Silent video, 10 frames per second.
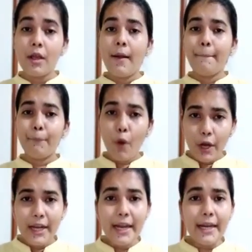
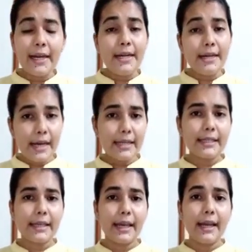Boiling does
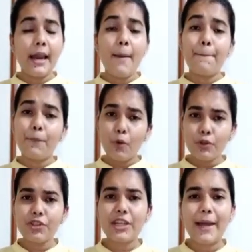kill
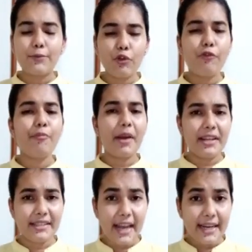most types of
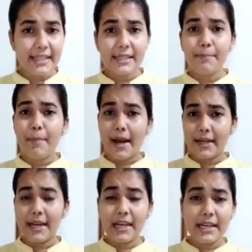parasites,
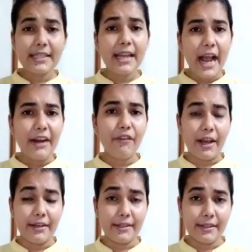bacteria, and
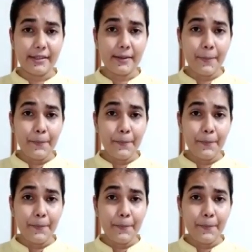viruses.